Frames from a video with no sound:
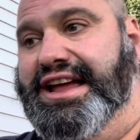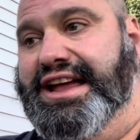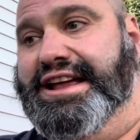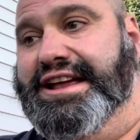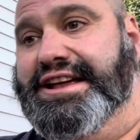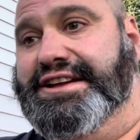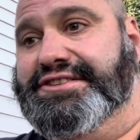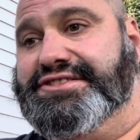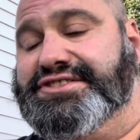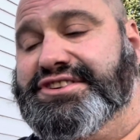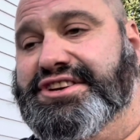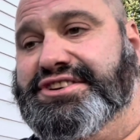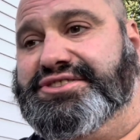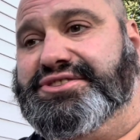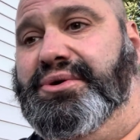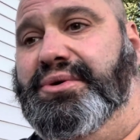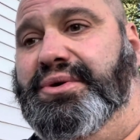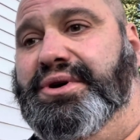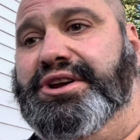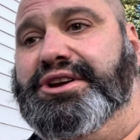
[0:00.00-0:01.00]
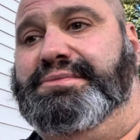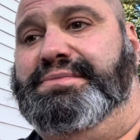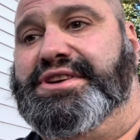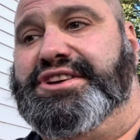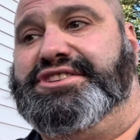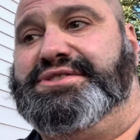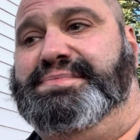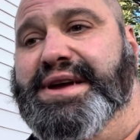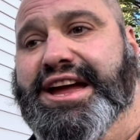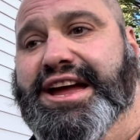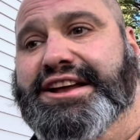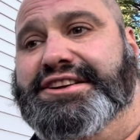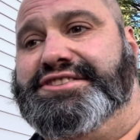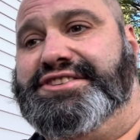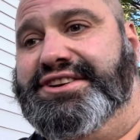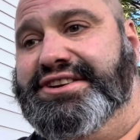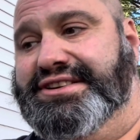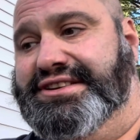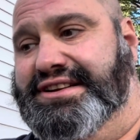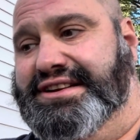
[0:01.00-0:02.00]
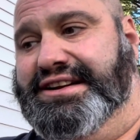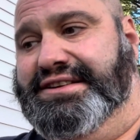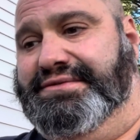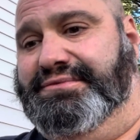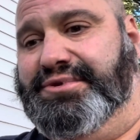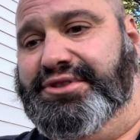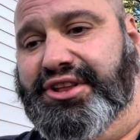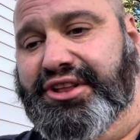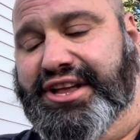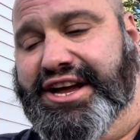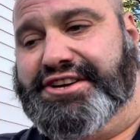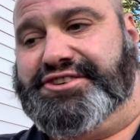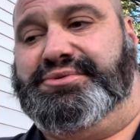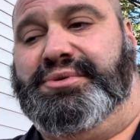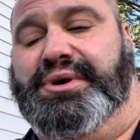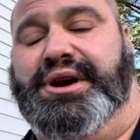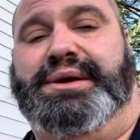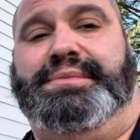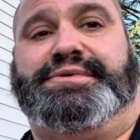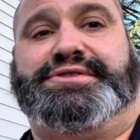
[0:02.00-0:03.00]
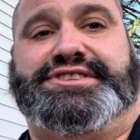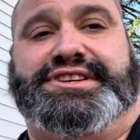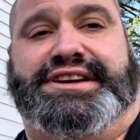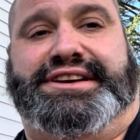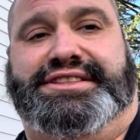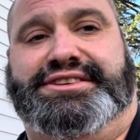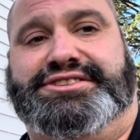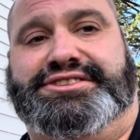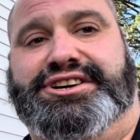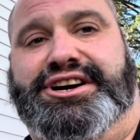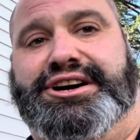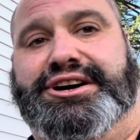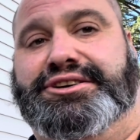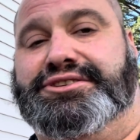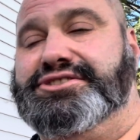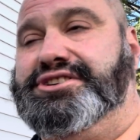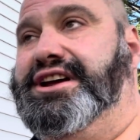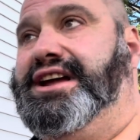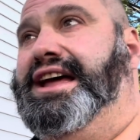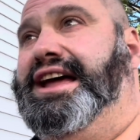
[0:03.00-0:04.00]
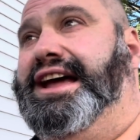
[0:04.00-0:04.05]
is going to be spent with the last 20% of the charge.